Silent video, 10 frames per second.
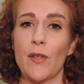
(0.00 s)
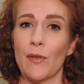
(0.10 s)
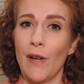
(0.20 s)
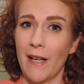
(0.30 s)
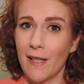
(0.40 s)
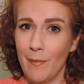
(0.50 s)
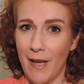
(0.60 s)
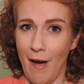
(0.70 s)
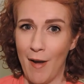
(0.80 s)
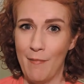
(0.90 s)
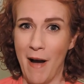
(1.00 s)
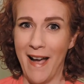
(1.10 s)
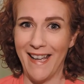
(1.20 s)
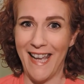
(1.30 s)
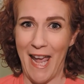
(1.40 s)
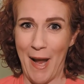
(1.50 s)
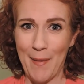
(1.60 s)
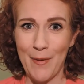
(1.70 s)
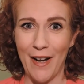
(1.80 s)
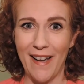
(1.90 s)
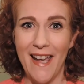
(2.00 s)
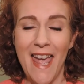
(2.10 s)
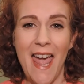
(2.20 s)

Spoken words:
directly behind my camera,